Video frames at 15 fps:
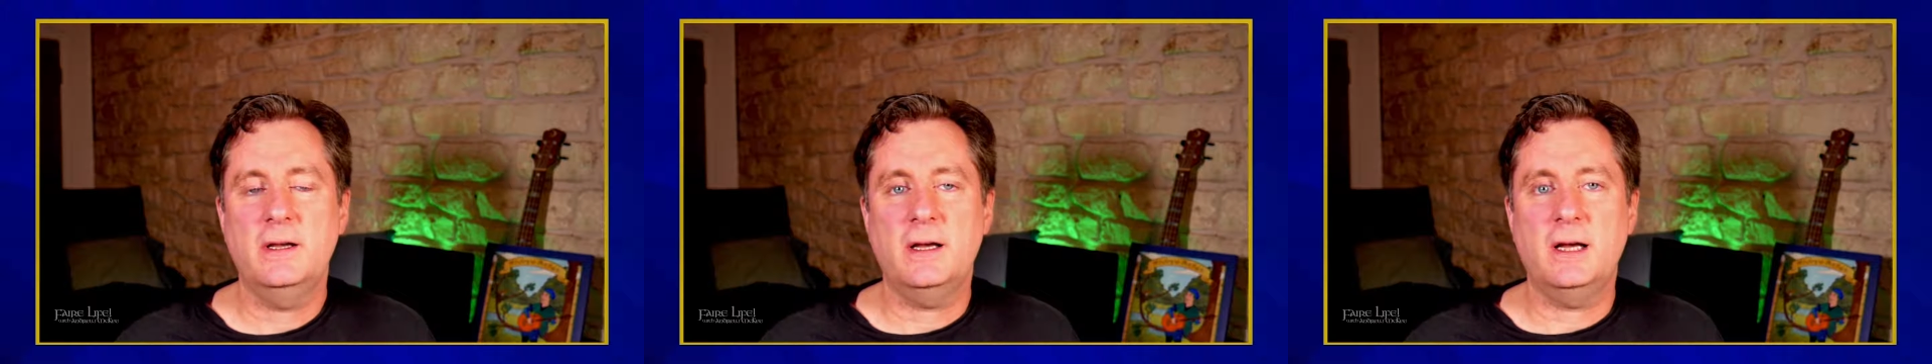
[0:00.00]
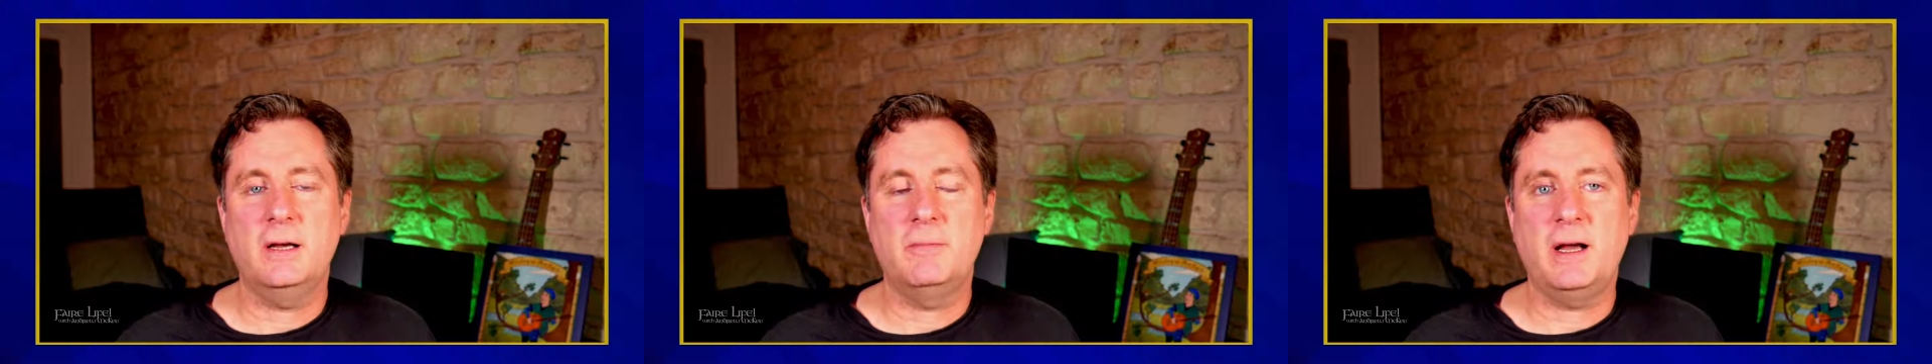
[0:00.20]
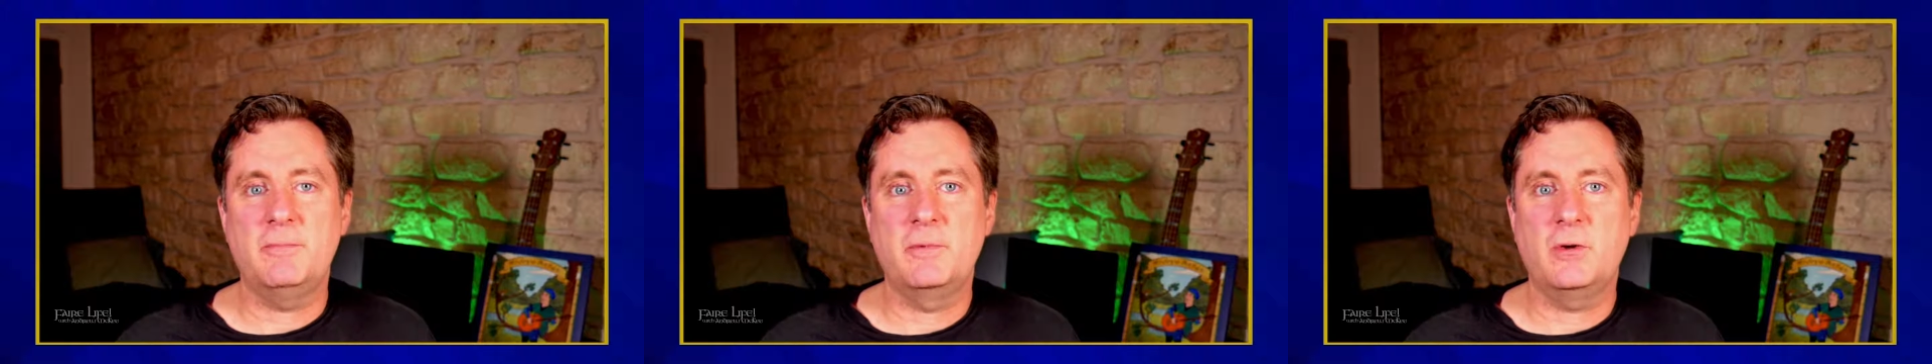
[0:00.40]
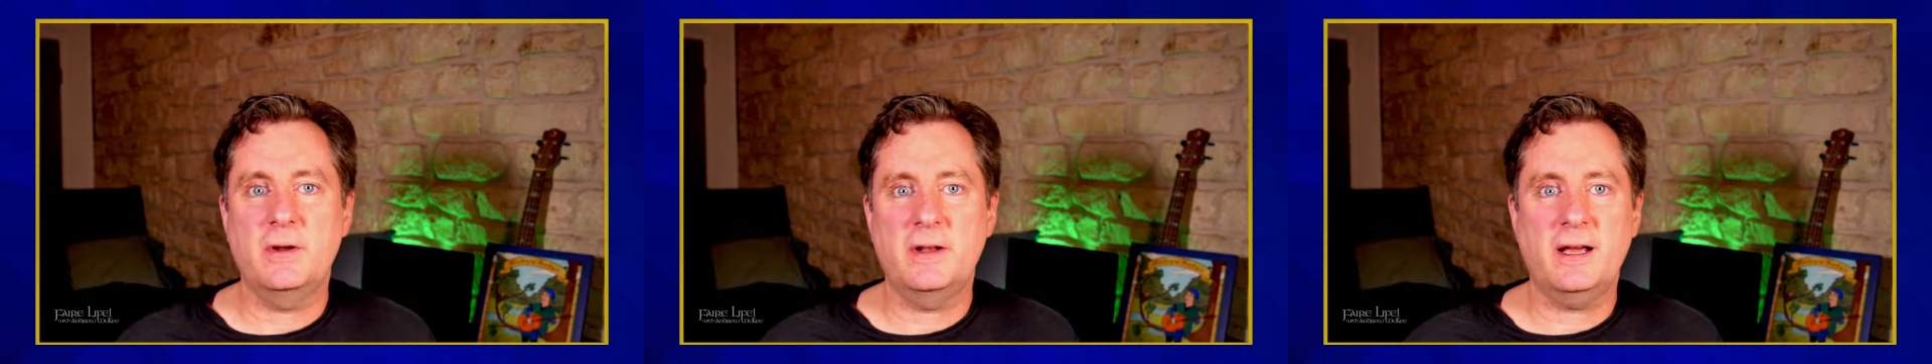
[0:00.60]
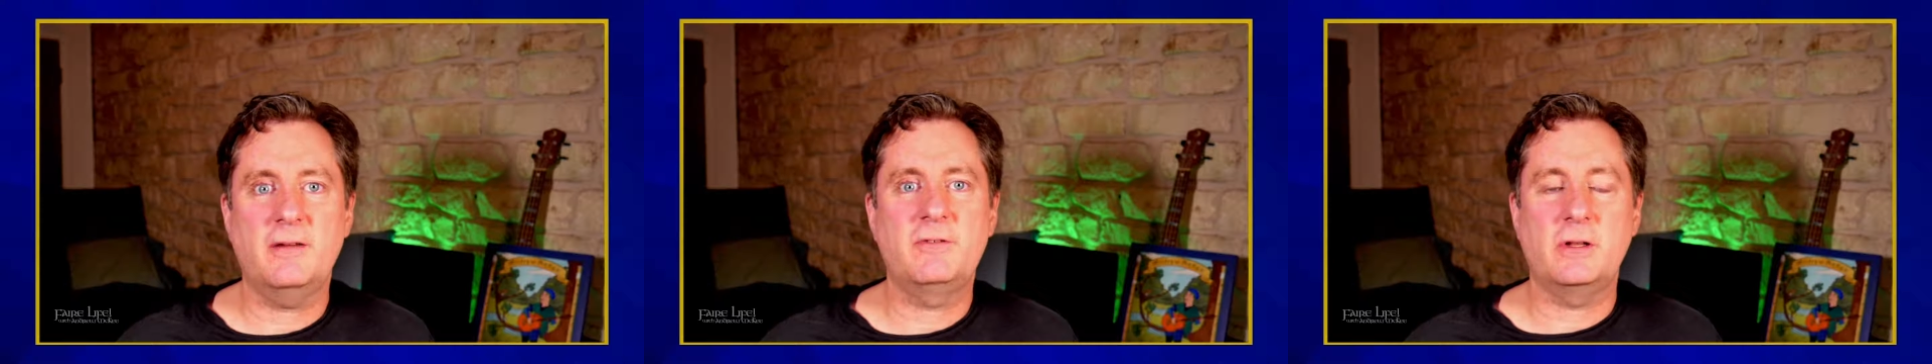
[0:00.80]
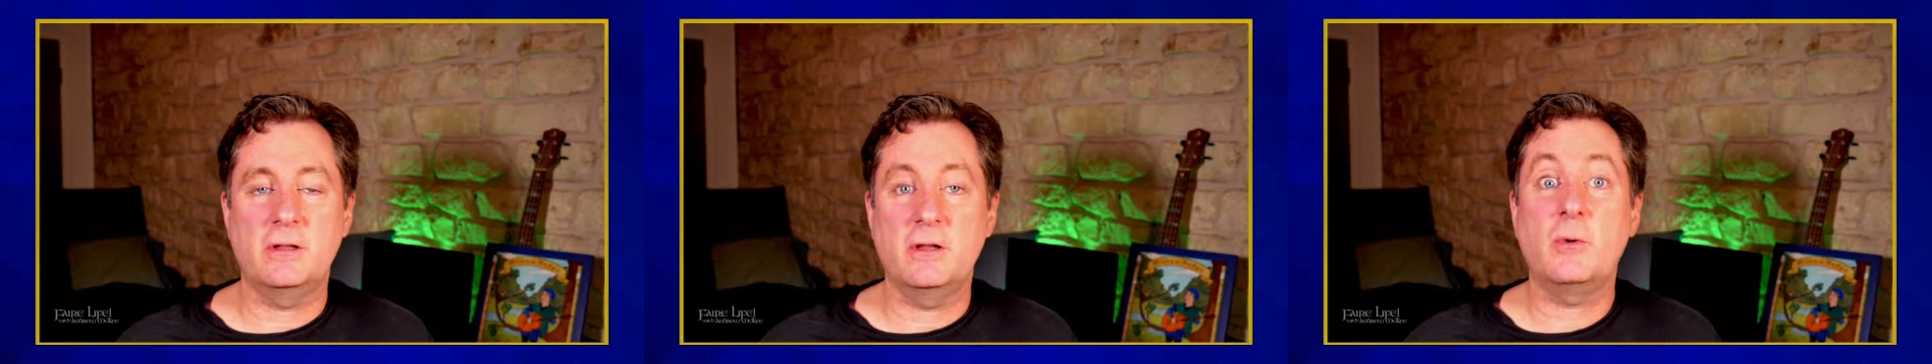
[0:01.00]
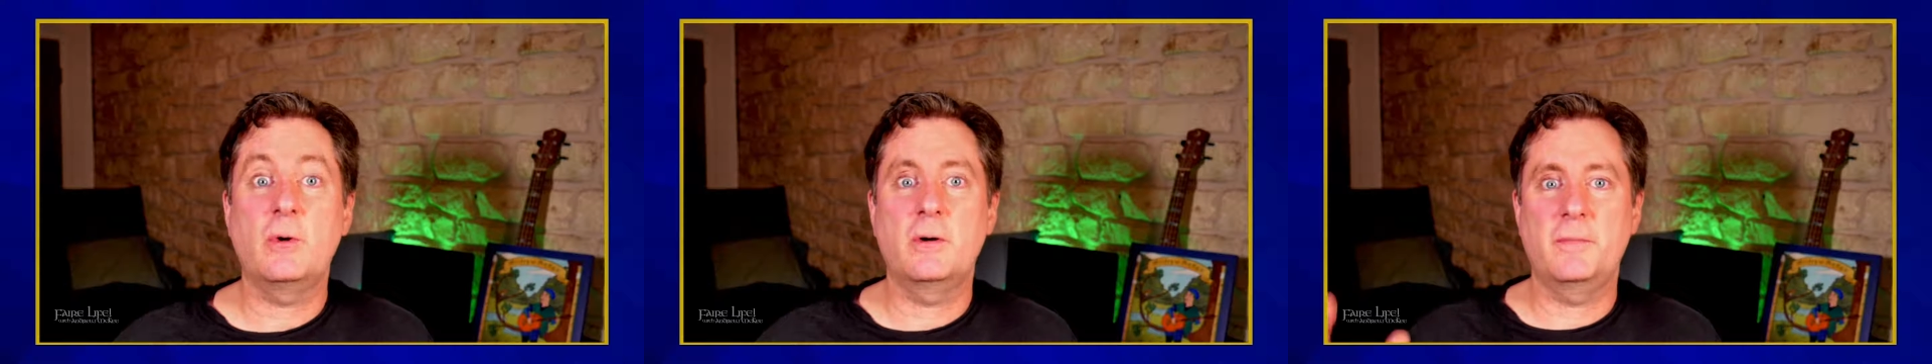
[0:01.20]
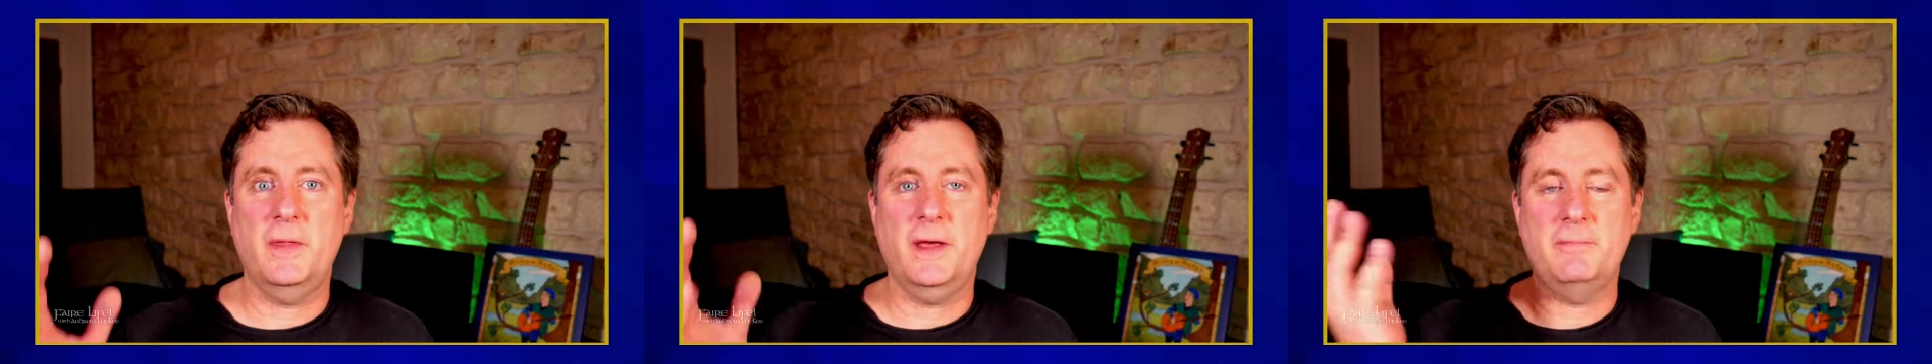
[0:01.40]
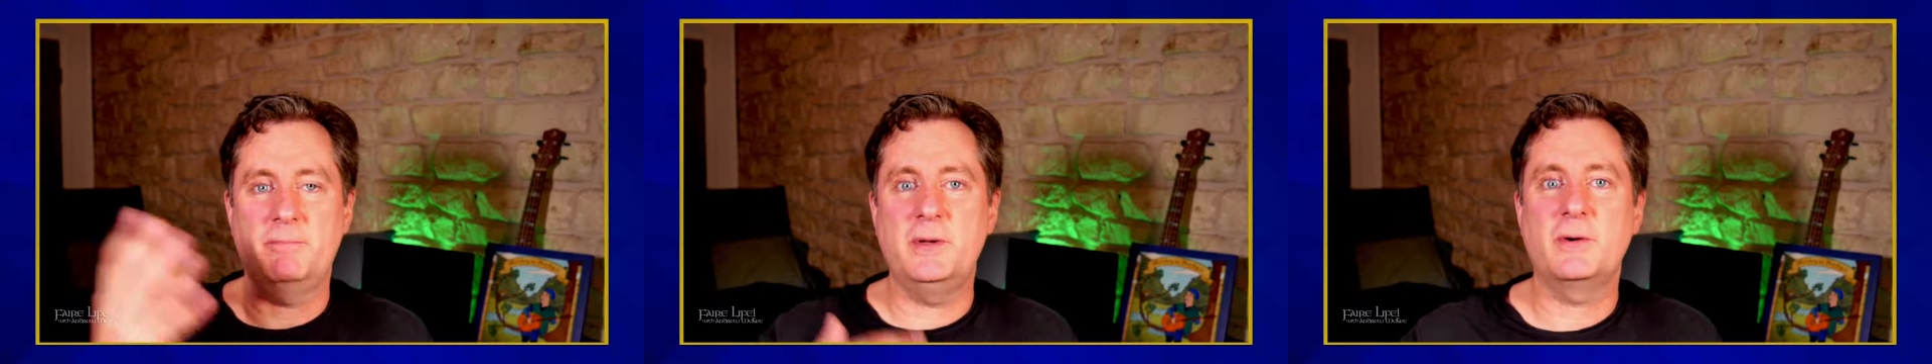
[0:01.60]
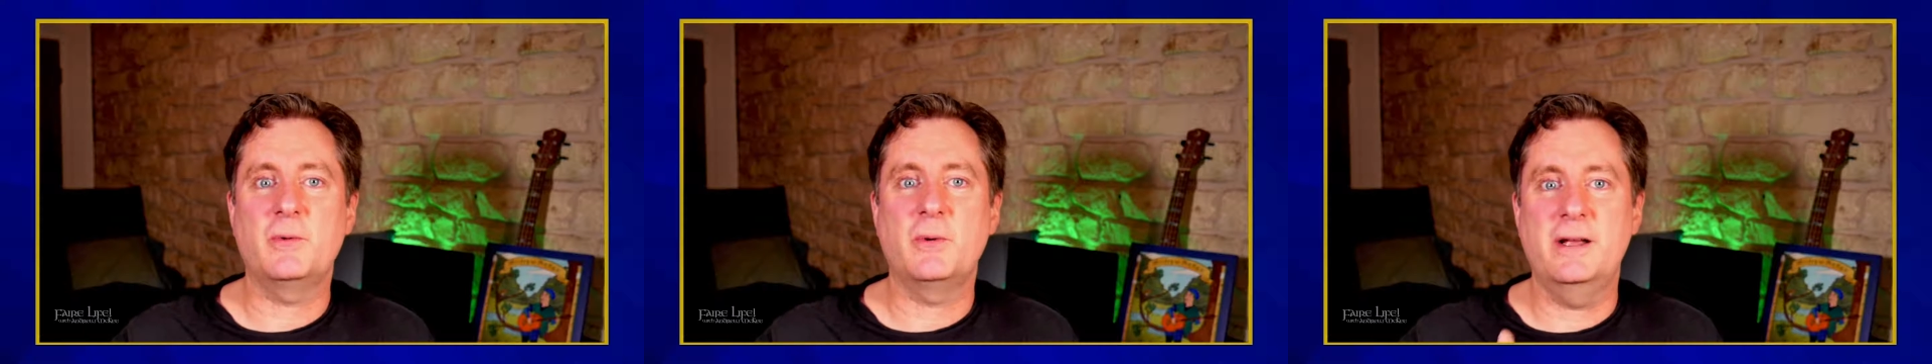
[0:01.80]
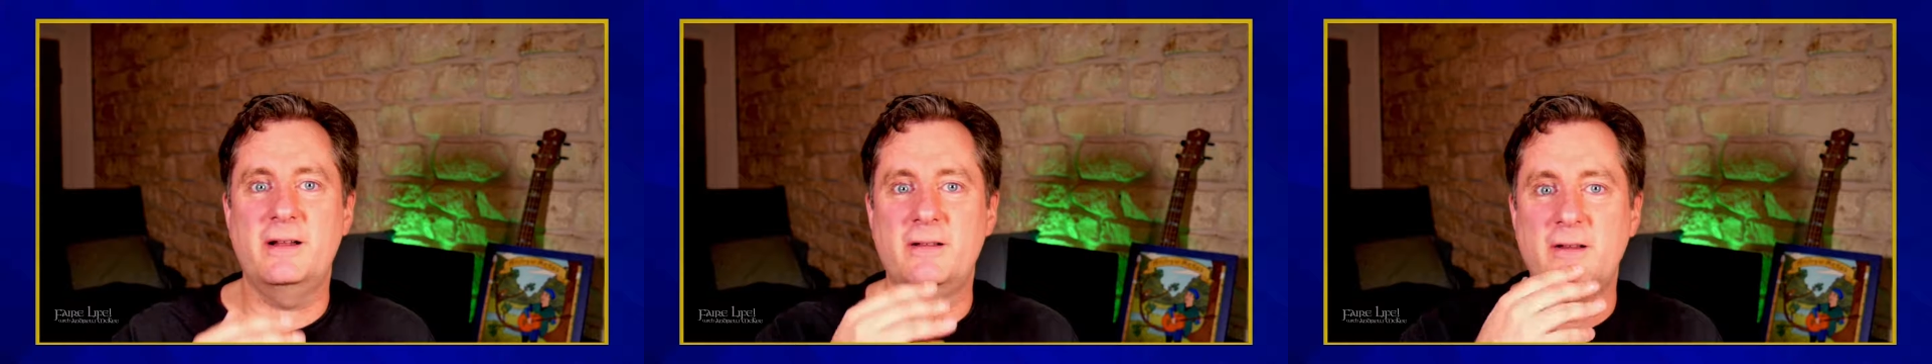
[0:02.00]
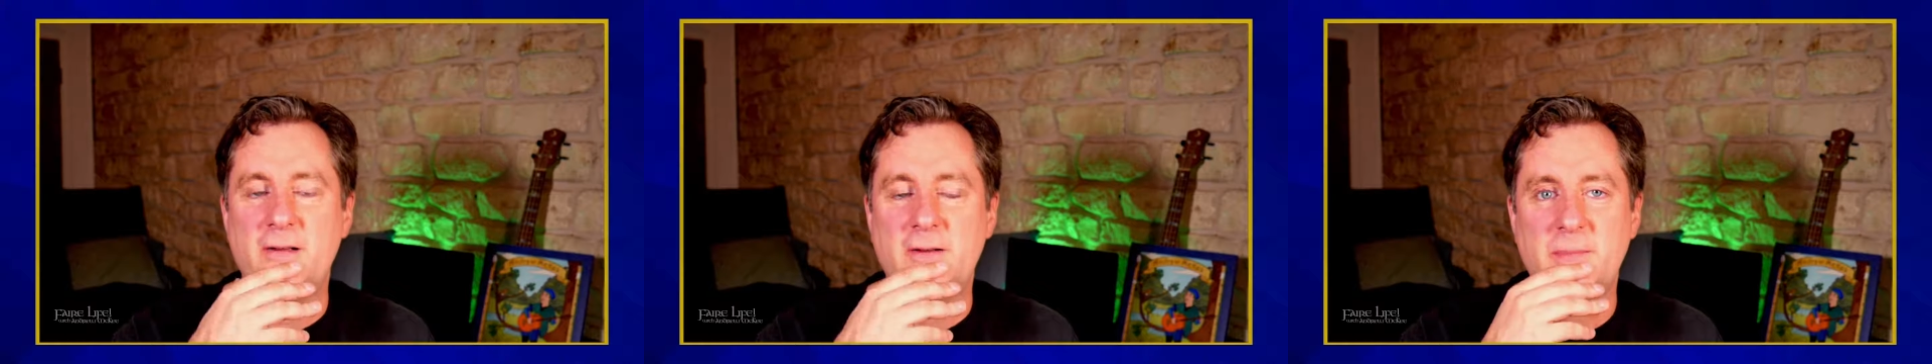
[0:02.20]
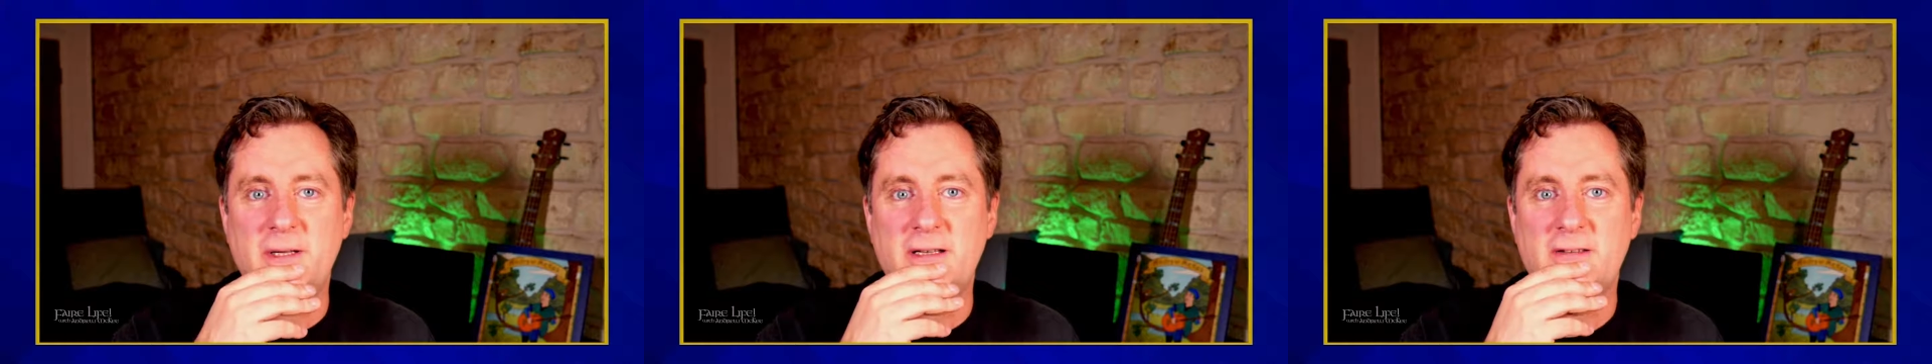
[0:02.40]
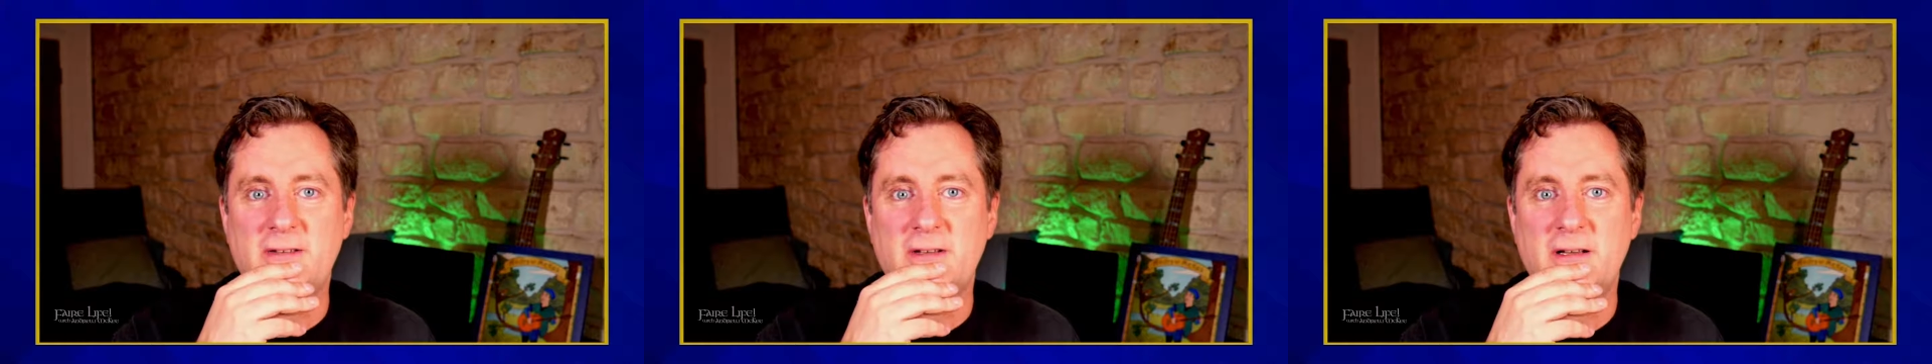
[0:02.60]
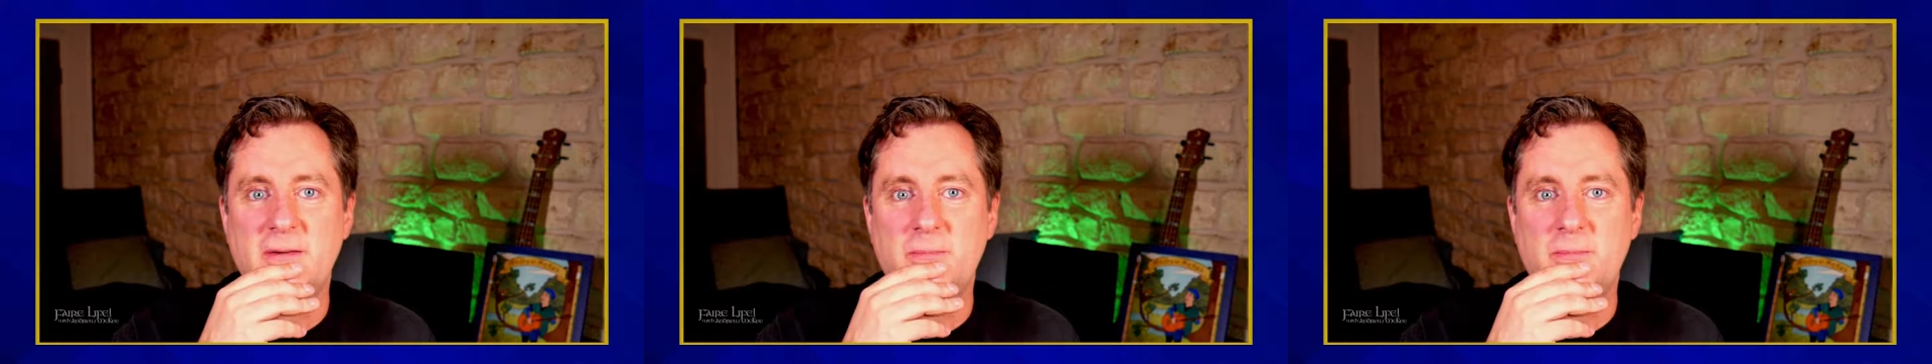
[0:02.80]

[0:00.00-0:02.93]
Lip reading: I'm going to have to lower that bit rate a little bit